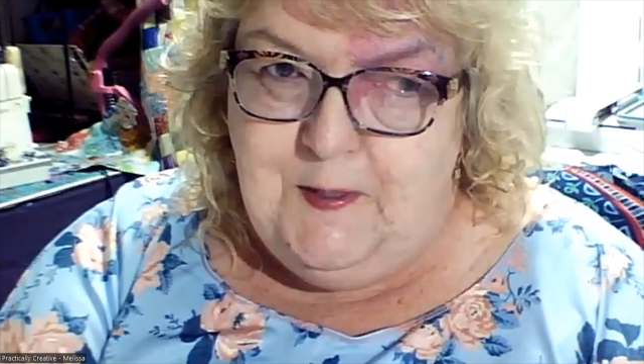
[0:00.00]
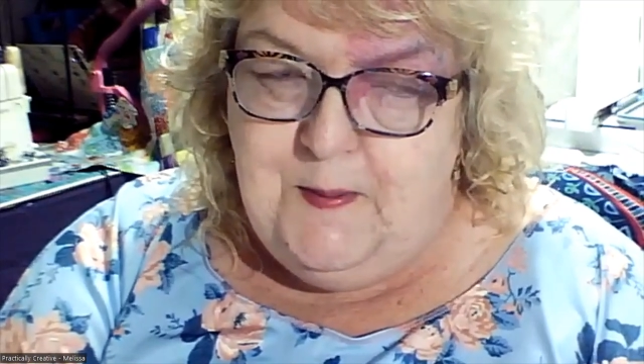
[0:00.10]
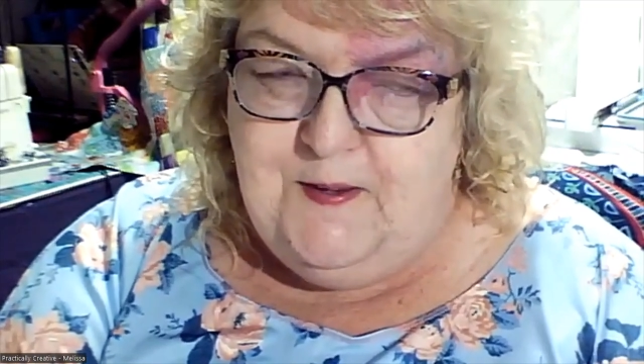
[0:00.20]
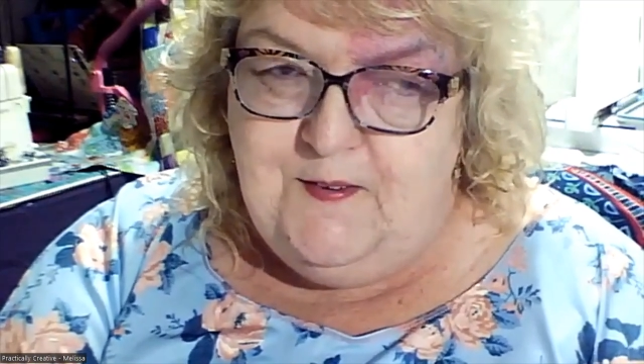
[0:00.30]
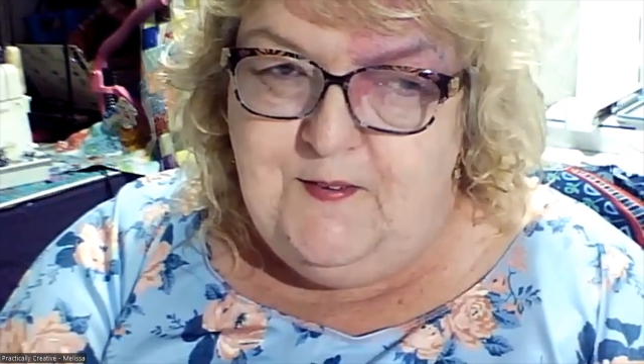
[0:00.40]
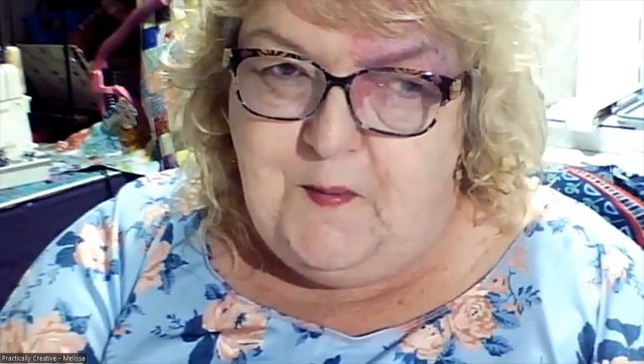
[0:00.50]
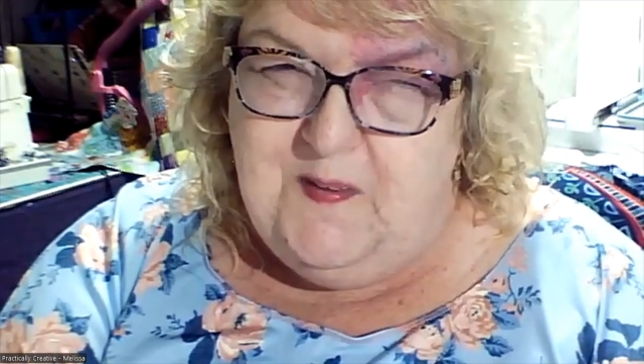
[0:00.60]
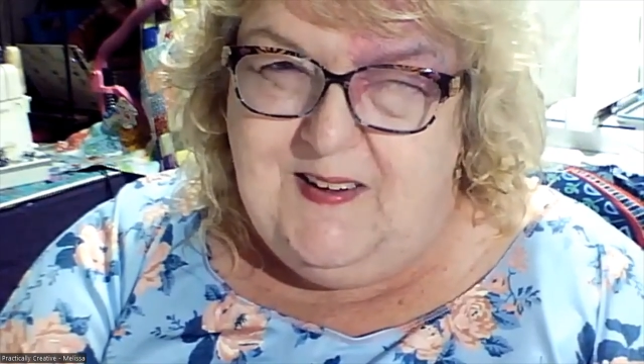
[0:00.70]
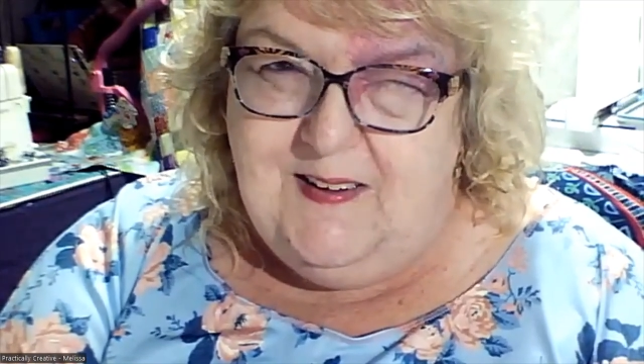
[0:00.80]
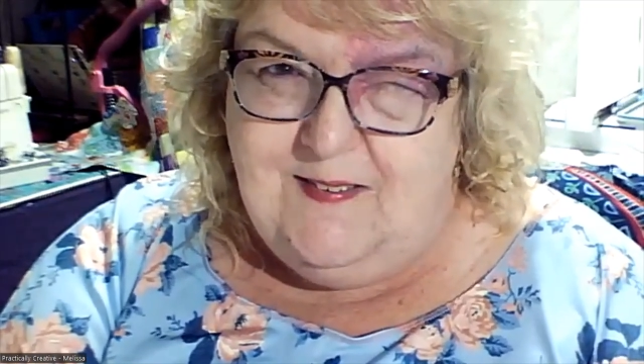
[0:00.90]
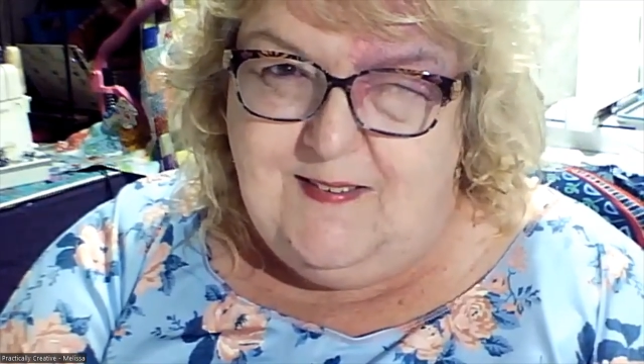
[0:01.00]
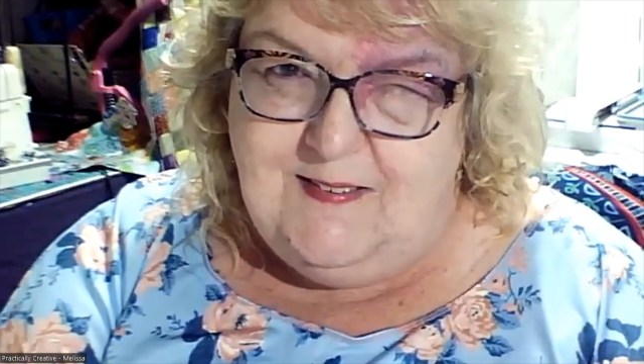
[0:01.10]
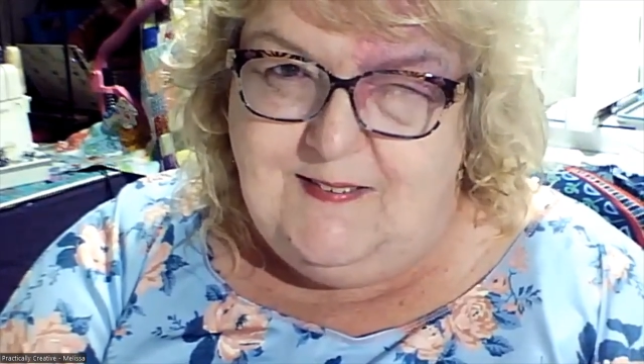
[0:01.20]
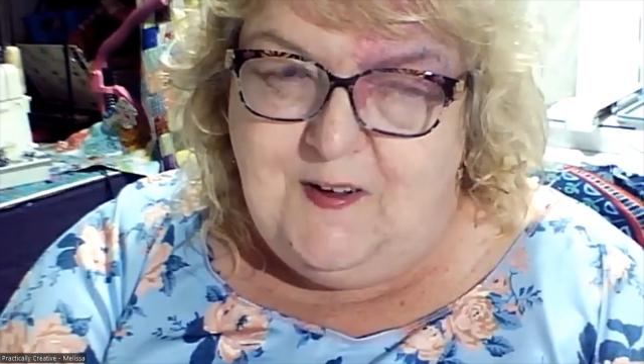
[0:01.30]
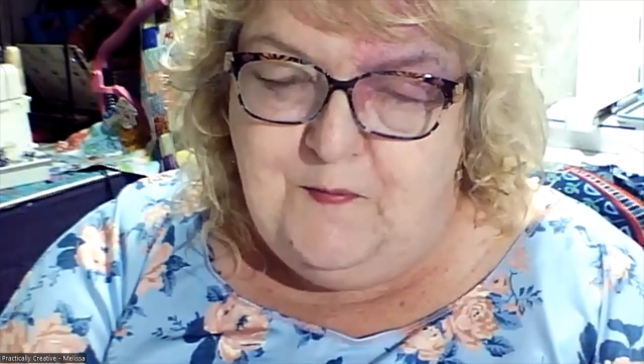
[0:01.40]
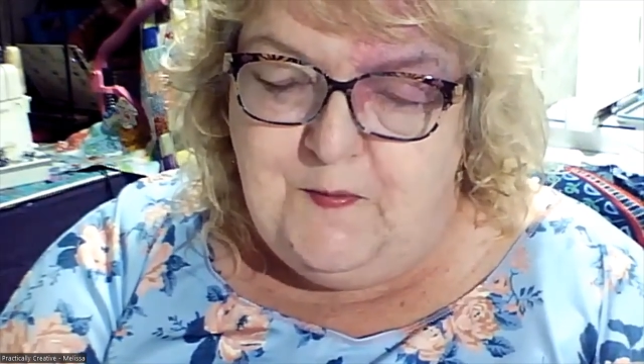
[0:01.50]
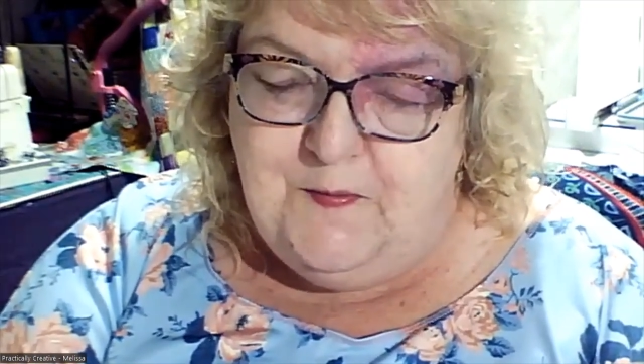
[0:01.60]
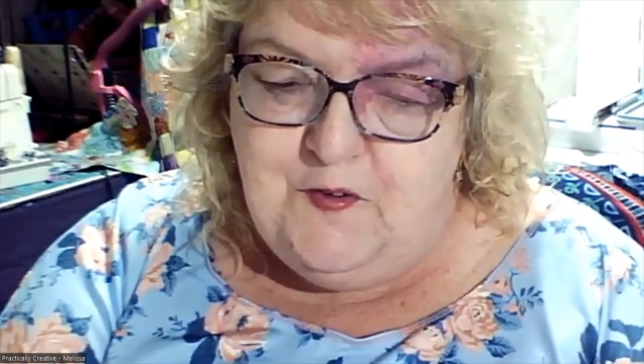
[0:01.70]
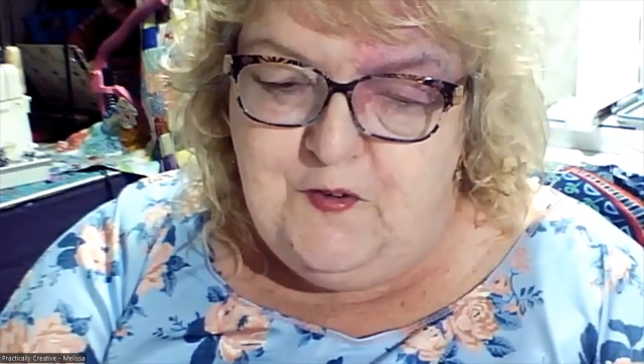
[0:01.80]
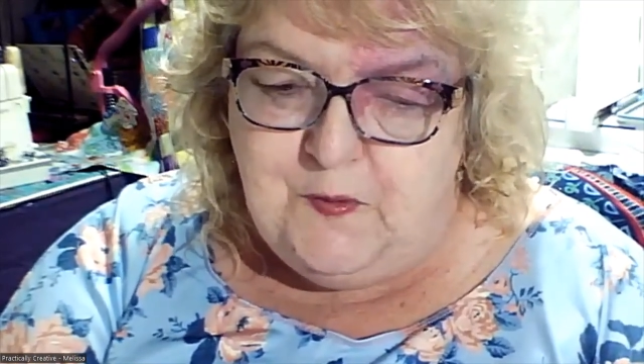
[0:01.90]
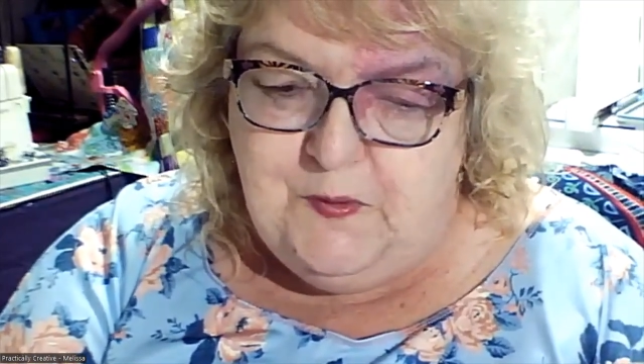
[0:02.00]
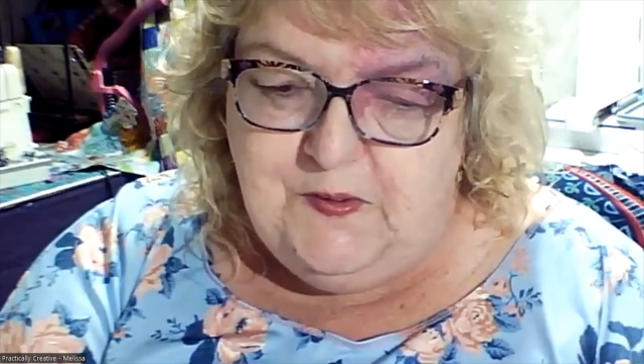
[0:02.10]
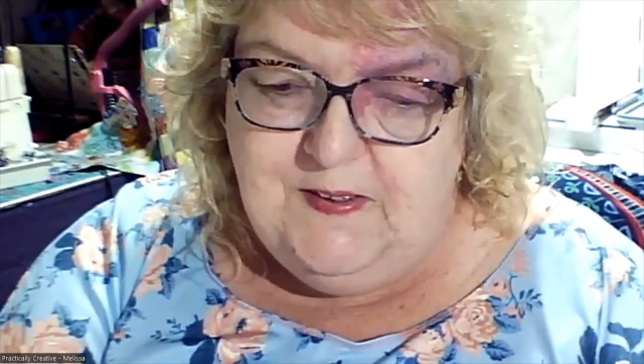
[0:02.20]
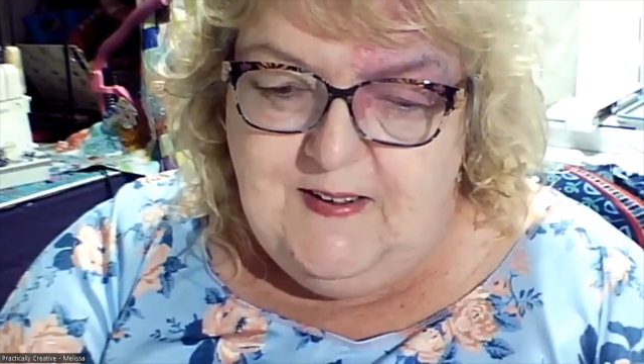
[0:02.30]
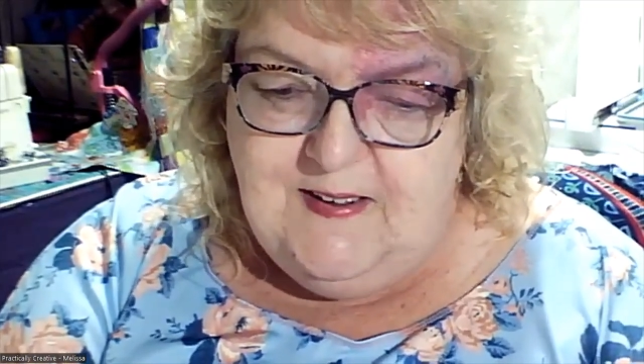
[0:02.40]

bitty sewing is a little tough on the shoulder.